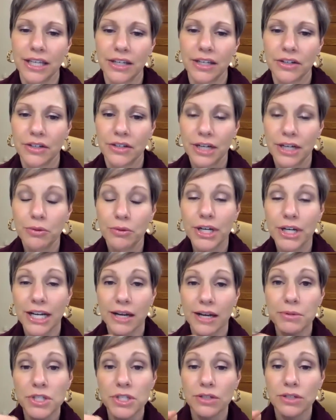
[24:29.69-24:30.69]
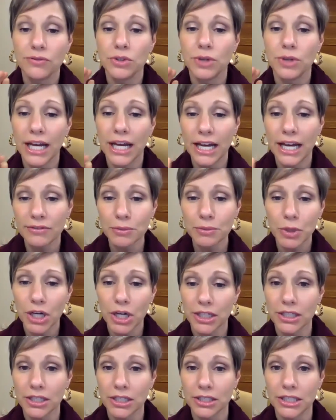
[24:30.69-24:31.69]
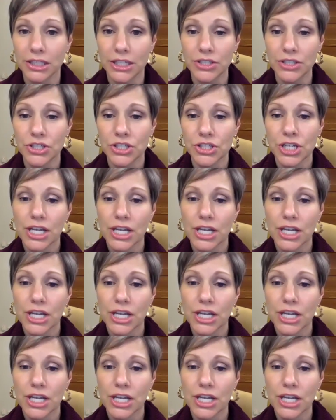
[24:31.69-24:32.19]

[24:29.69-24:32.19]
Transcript: okay, what happens if you have a product launch